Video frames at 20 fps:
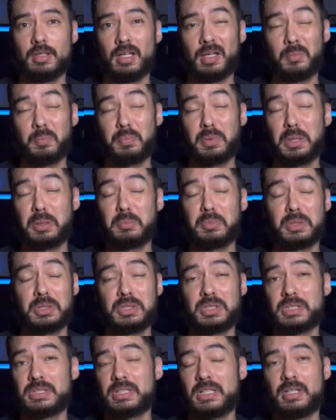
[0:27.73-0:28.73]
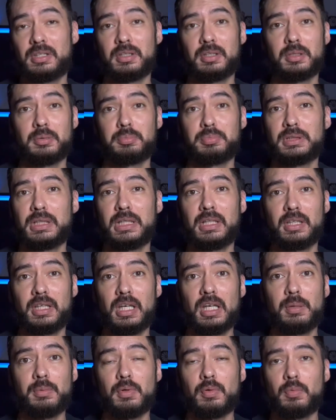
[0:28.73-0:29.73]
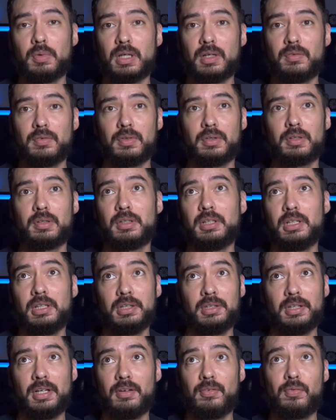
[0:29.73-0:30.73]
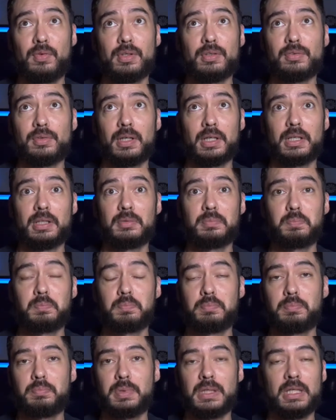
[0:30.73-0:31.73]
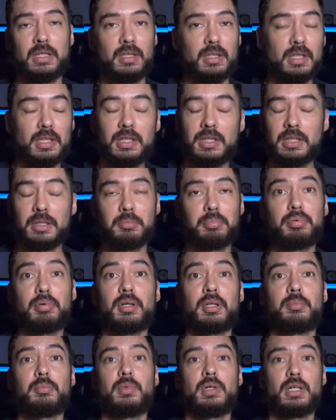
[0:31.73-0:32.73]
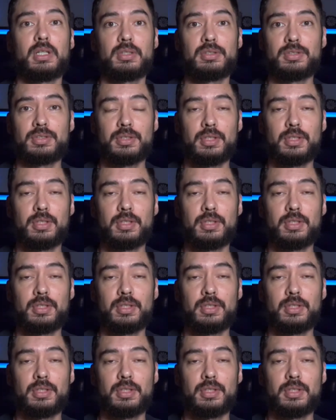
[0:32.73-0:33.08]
I'm pretty much just on there playing a game or whatever I feel like, being an idiot pretty much.